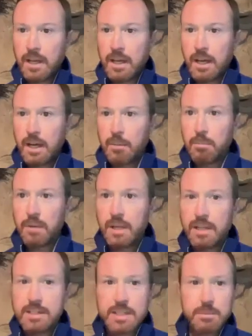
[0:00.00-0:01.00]
And
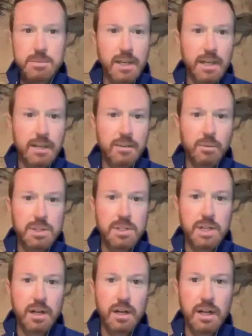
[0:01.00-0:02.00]
it seems like with
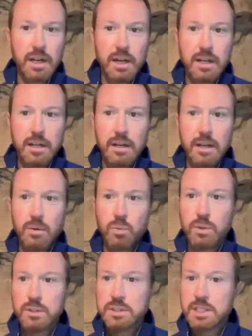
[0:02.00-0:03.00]
Sherri not here yet,
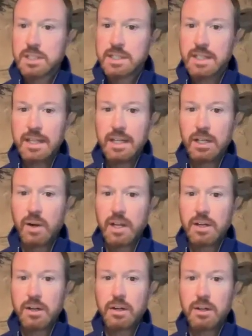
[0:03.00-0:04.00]
we'll just
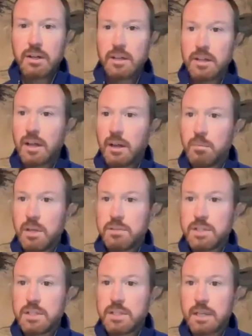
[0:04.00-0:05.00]
integrate her if
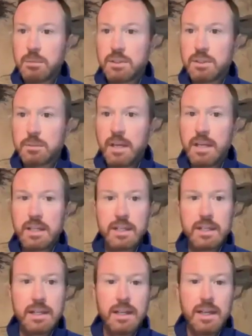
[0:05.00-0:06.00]
she's able to make it.
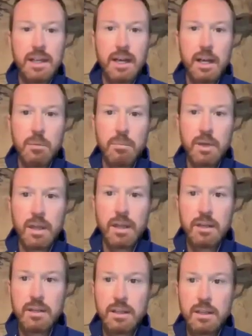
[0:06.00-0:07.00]

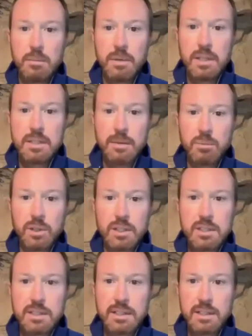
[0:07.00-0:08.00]
And in the meantime, we'll
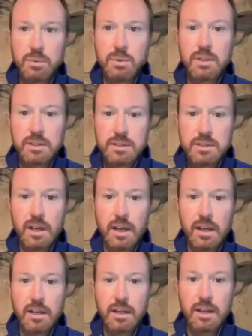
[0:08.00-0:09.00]
continue with
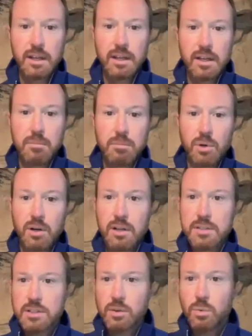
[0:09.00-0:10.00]
Scott and
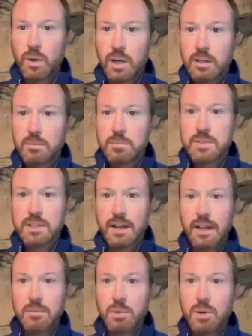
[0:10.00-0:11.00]
Maura. So welcome,
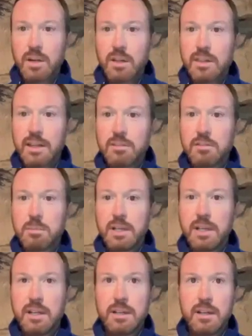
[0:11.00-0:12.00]
Scott and Maura. Thank you for
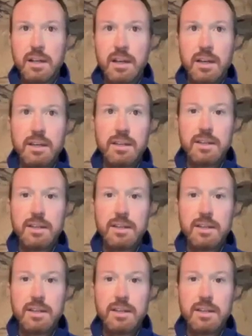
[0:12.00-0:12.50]
being here today.